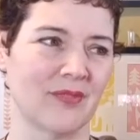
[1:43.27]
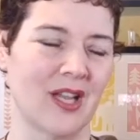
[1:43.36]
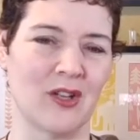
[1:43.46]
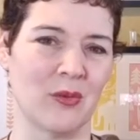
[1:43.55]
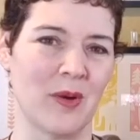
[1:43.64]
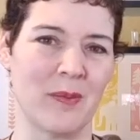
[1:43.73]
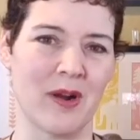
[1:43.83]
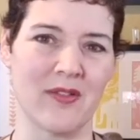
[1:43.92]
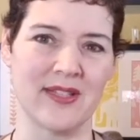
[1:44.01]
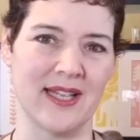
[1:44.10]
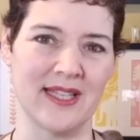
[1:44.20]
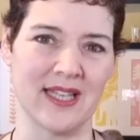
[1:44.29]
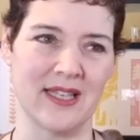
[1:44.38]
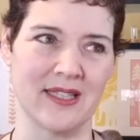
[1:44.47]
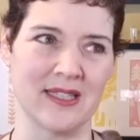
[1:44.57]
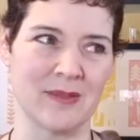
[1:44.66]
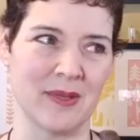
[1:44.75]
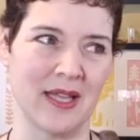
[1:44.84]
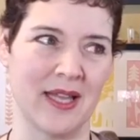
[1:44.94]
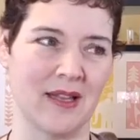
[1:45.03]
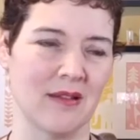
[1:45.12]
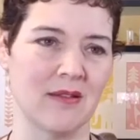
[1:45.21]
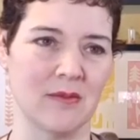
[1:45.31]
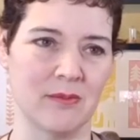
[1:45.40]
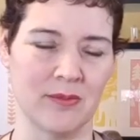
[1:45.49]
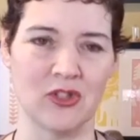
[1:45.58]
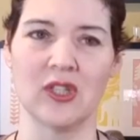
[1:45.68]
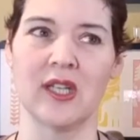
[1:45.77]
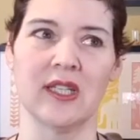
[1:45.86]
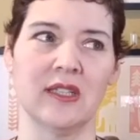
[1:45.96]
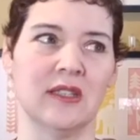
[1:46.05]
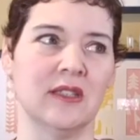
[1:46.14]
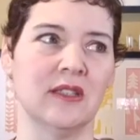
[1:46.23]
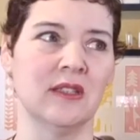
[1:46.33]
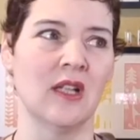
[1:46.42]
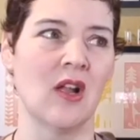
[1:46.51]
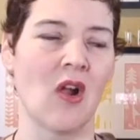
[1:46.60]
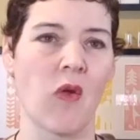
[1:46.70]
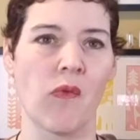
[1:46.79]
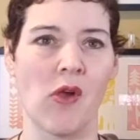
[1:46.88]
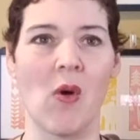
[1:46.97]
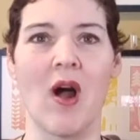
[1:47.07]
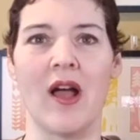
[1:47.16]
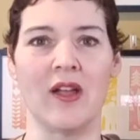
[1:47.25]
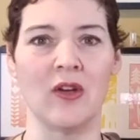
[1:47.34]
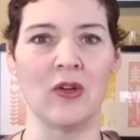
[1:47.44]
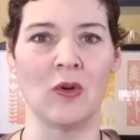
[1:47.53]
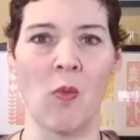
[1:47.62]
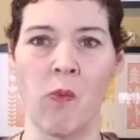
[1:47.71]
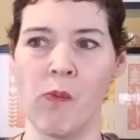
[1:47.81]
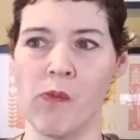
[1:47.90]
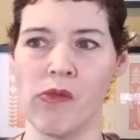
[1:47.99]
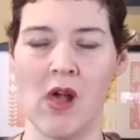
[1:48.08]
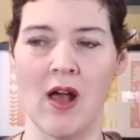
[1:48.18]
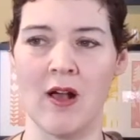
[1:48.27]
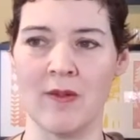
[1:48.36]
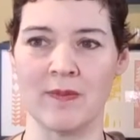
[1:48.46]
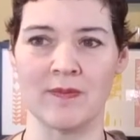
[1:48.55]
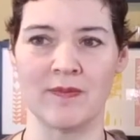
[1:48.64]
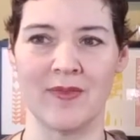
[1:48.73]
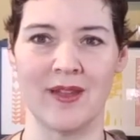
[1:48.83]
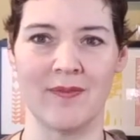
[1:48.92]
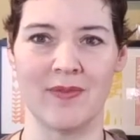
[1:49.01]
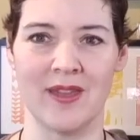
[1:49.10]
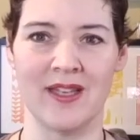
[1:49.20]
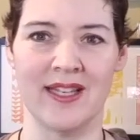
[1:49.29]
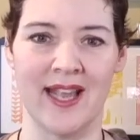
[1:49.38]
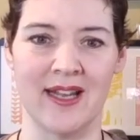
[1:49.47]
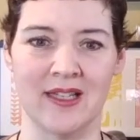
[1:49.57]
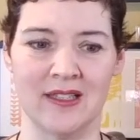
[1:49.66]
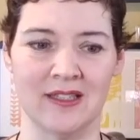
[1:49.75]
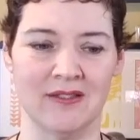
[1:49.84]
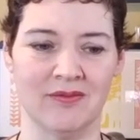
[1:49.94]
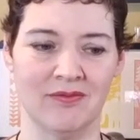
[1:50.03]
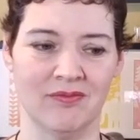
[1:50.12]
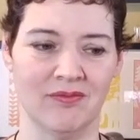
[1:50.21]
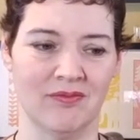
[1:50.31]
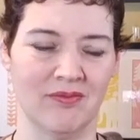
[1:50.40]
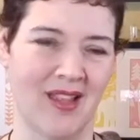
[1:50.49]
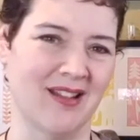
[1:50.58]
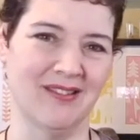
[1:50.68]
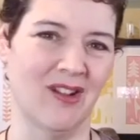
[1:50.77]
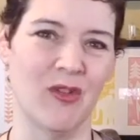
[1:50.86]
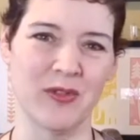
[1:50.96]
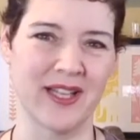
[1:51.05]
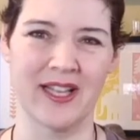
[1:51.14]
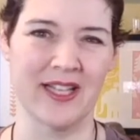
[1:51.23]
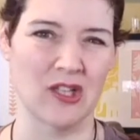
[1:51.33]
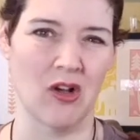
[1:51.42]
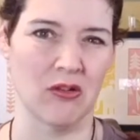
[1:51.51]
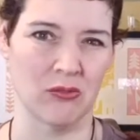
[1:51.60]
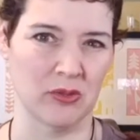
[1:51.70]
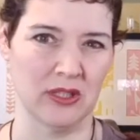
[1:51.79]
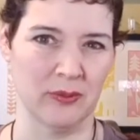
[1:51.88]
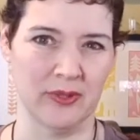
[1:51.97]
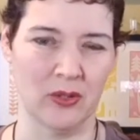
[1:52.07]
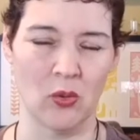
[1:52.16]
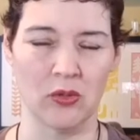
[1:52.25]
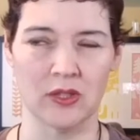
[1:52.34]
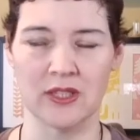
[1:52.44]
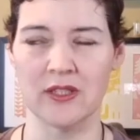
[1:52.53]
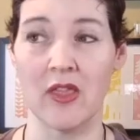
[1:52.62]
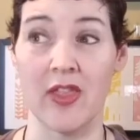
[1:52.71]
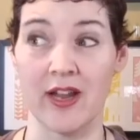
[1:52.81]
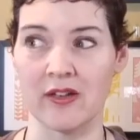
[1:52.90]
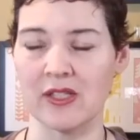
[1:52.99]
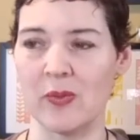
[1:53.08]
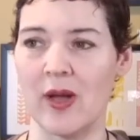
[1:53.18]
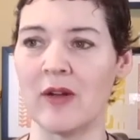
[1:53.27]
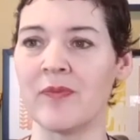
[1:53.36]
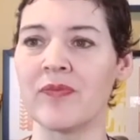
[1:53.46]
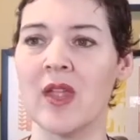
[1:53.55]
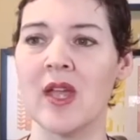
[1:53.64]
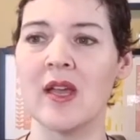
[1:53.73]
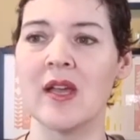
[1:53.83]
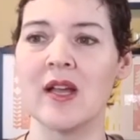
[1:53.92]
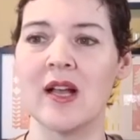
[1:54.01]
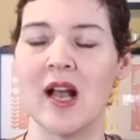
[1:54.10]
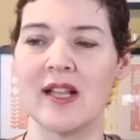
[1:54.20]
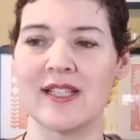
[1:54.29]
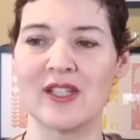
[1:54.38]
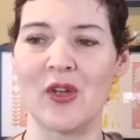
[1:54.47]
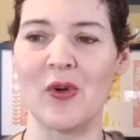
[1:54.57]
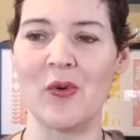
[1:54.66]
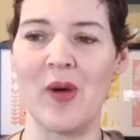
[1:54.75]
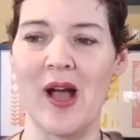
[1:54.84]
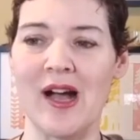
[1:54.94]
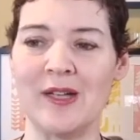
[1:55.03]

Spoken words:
don't know what part of the States that is, but like Michigan, Ohio, Indiana, I don't know, like it's all really cold there as well. So